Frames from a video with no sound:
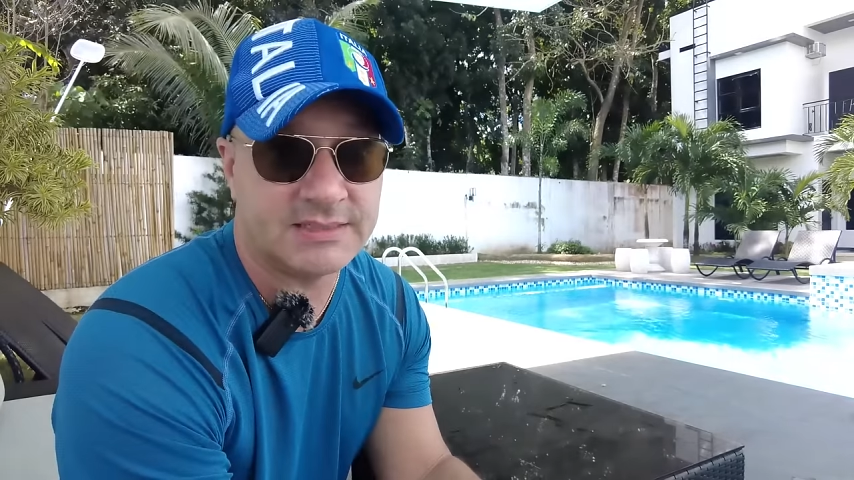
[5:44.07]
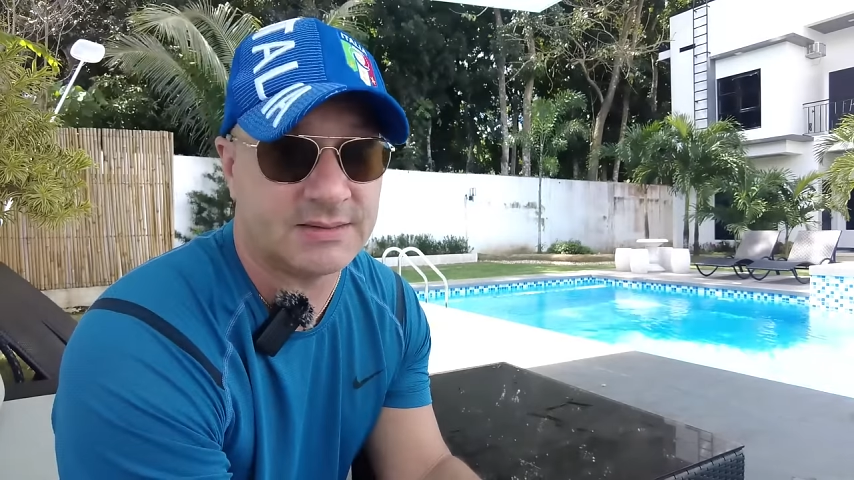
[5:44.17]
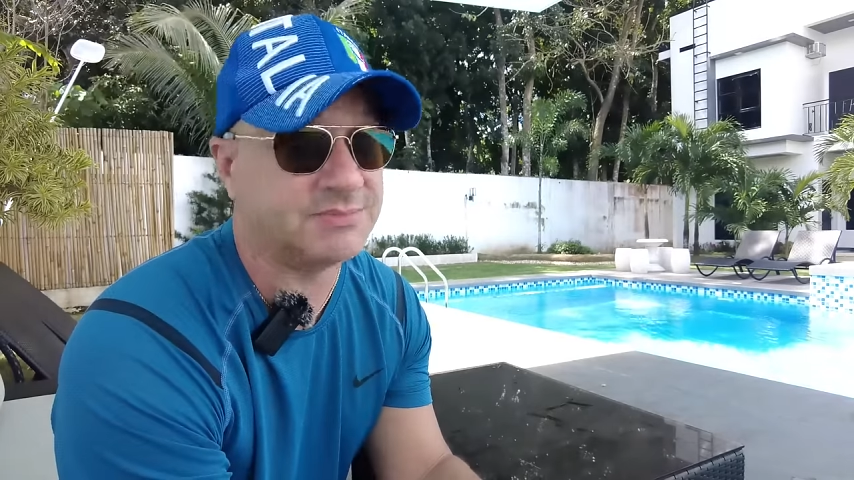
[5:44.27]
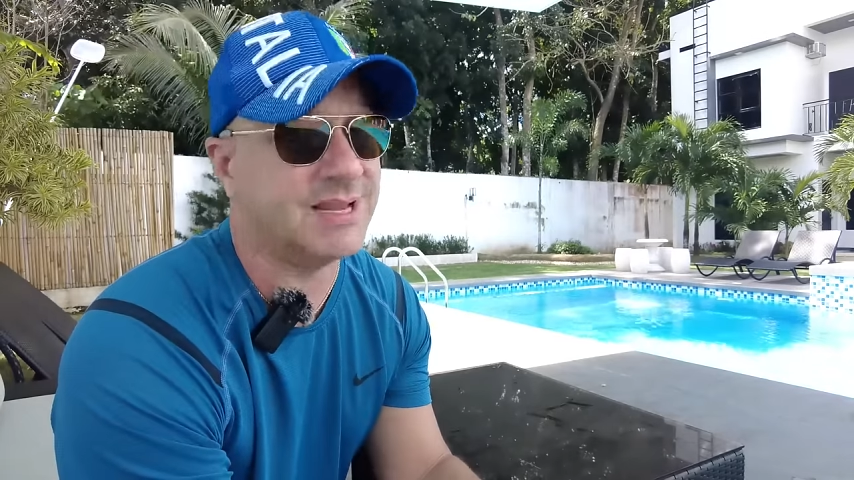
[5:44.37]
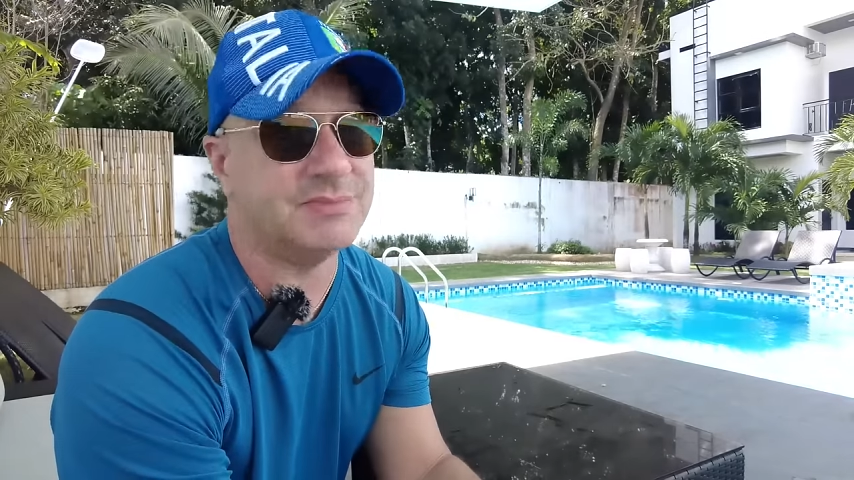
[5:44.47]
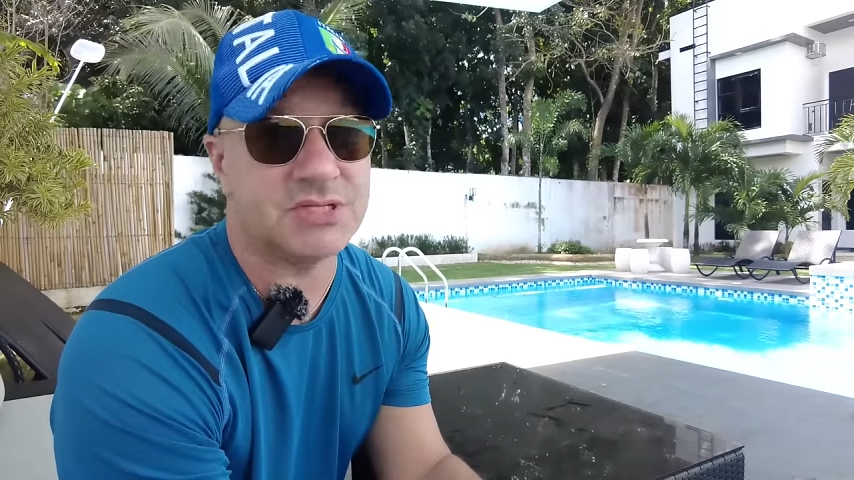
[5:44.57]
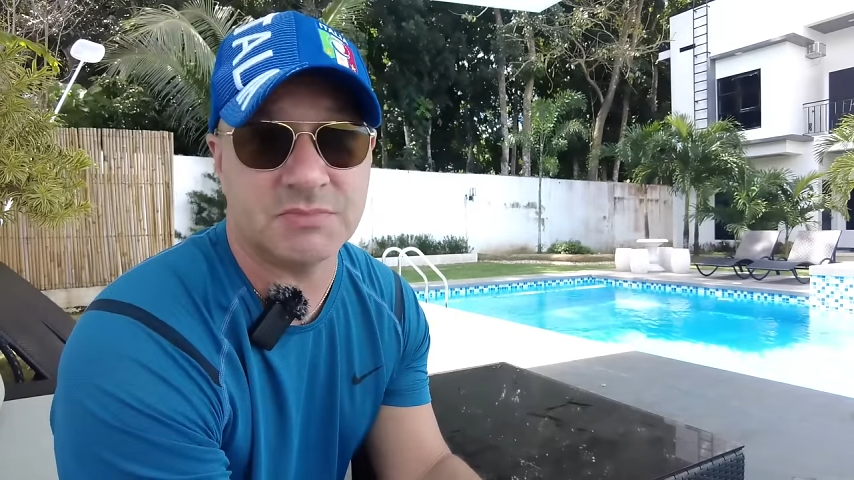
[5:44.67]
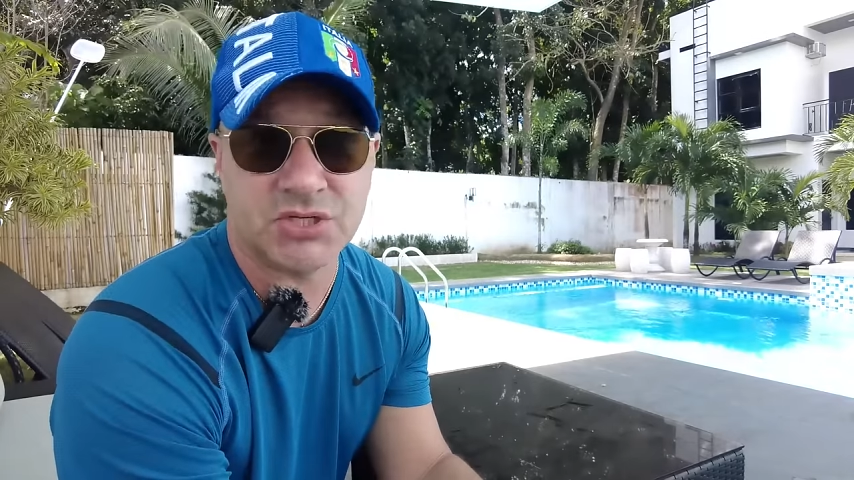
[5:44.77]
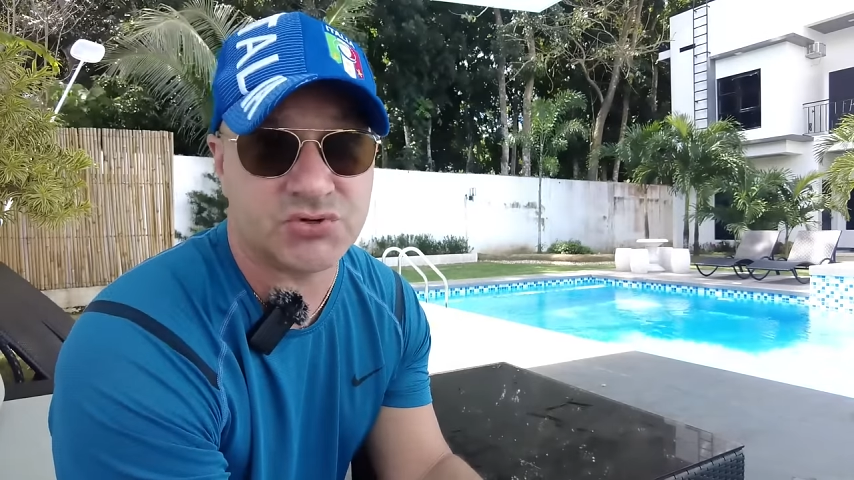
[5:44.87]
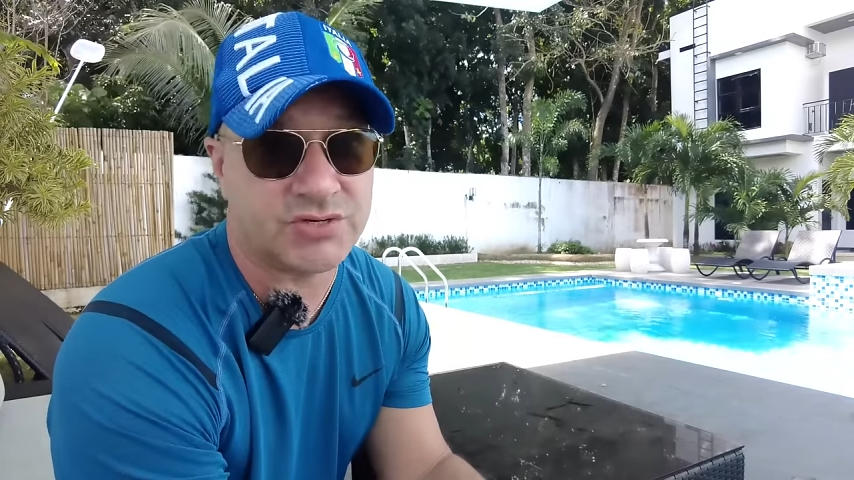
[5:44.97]
Sometimes the
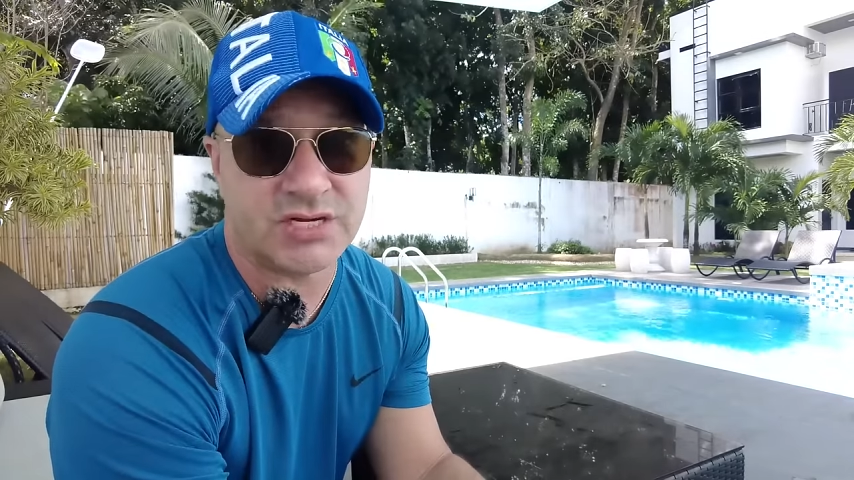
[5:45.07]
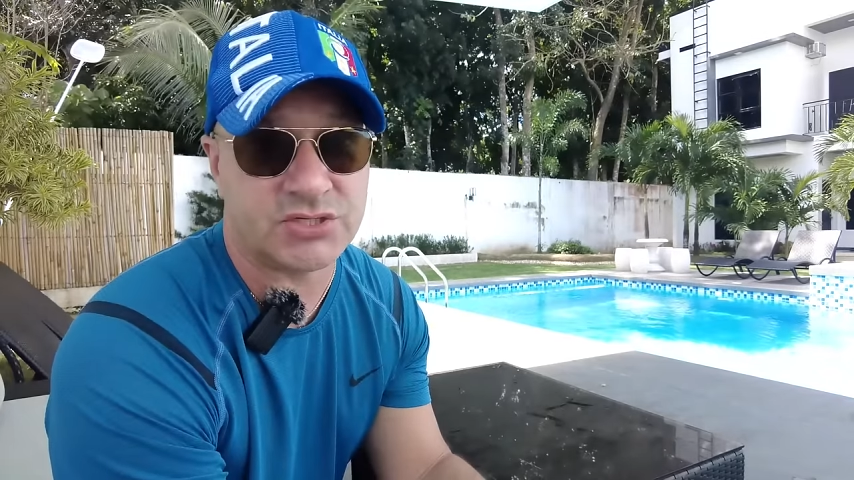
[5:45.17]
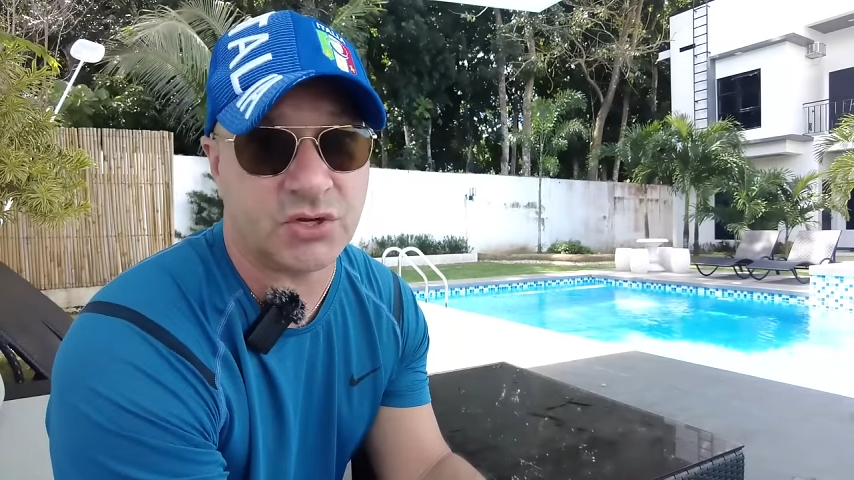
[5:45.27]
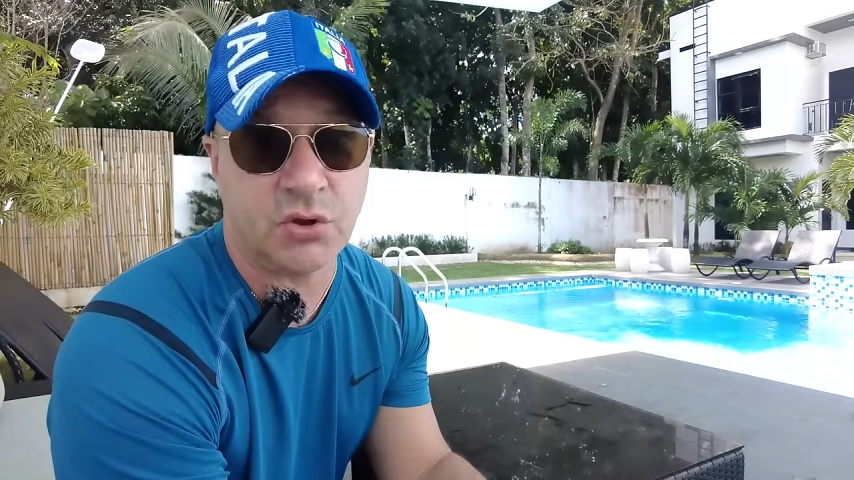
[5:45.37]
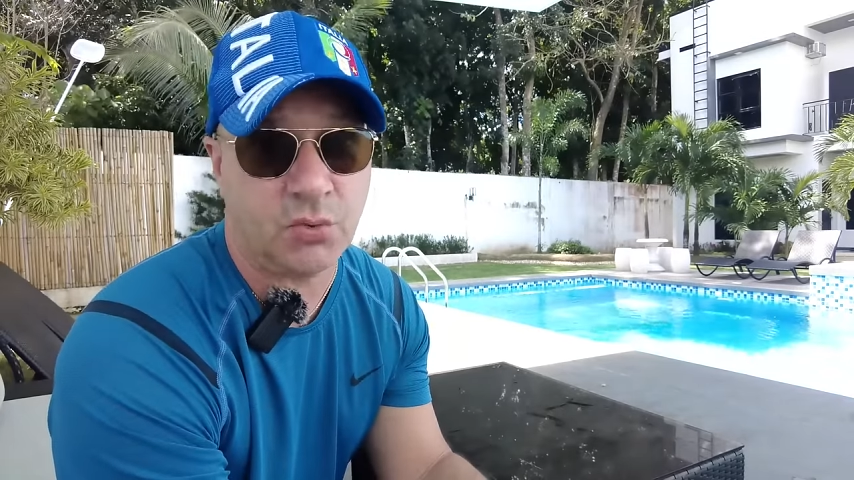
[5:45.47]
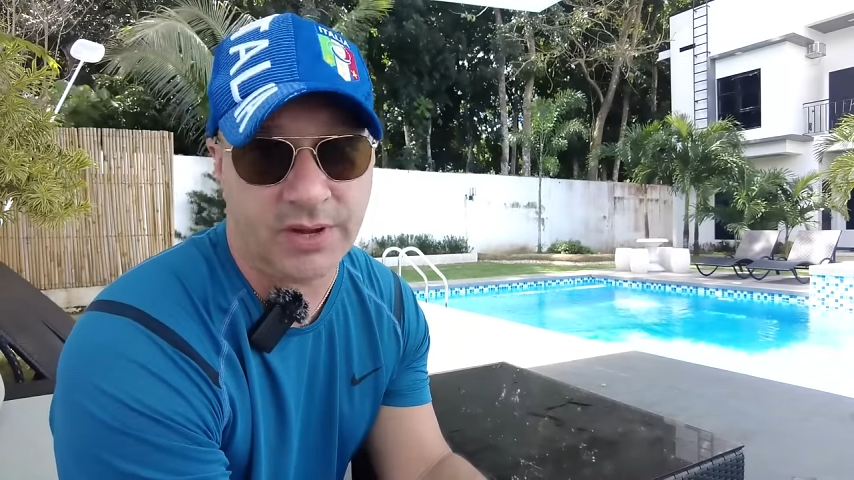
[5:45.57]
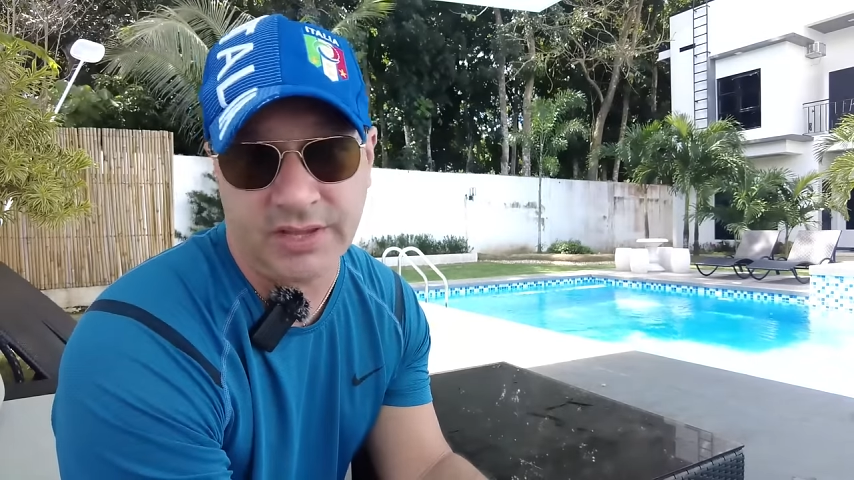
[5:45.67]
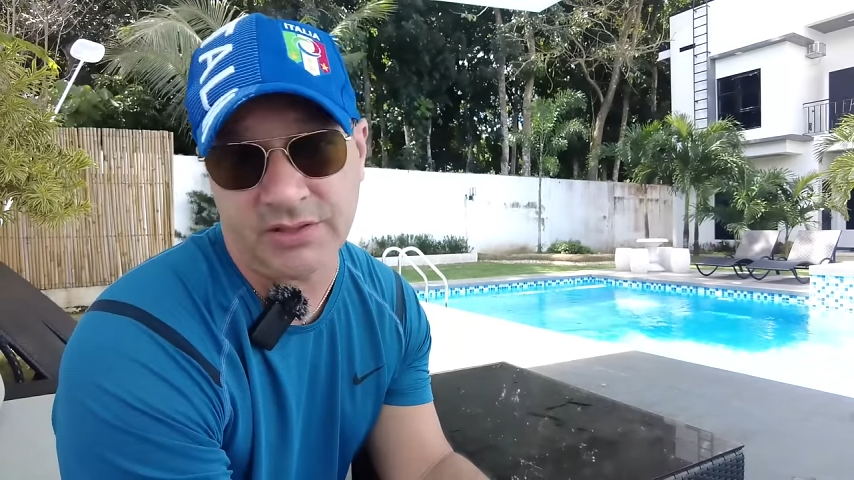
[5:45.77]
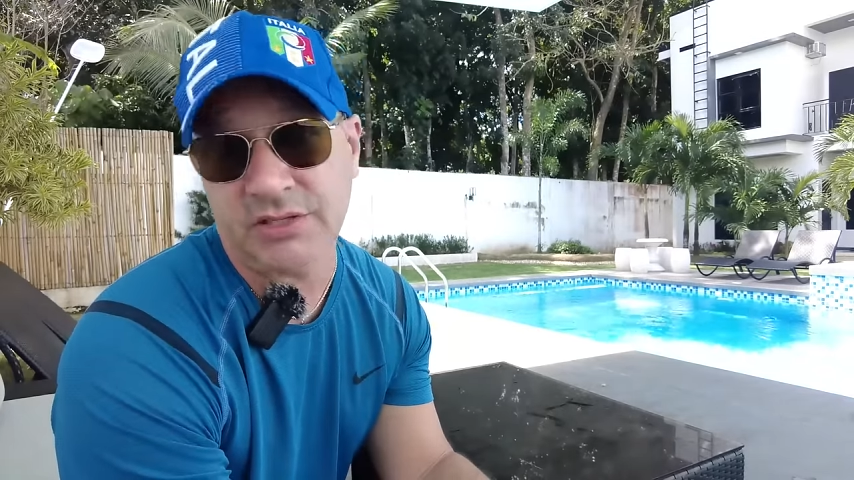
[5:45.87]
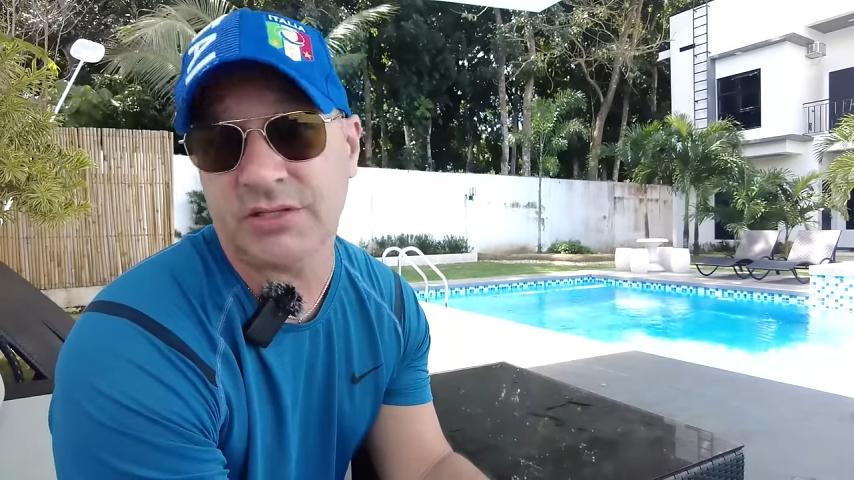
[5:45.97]
misery doesn't go
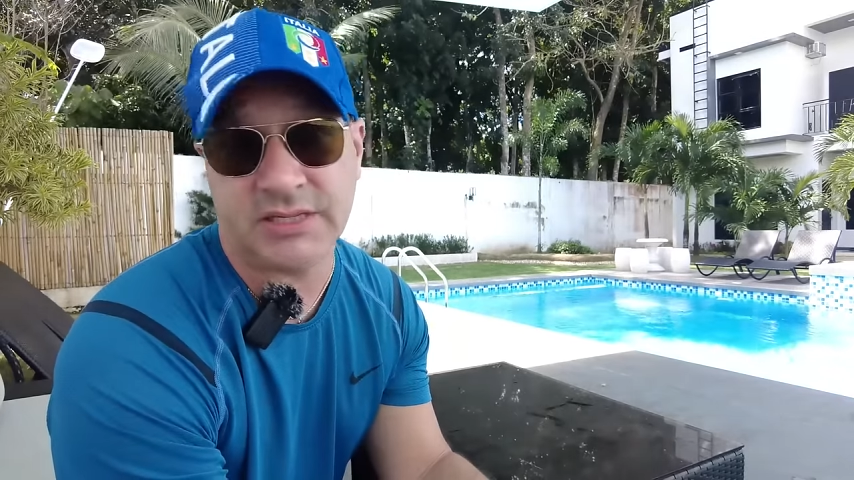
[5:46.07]
away,